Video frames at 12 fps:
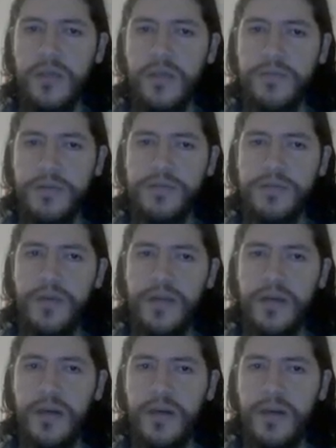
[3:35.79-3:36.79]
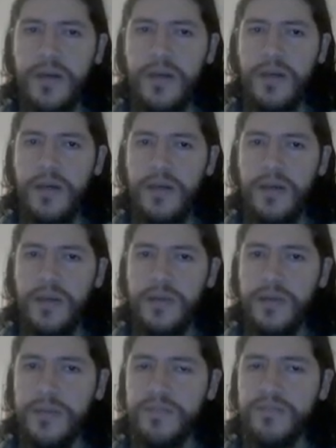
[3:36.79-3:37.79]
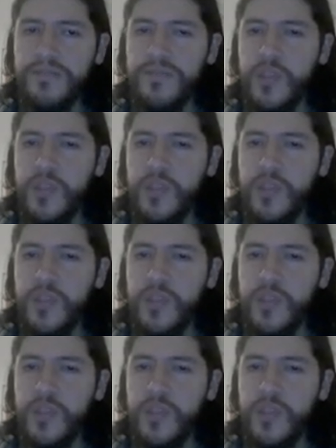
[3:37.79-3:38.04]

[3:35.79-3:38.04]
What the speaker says: The first one are the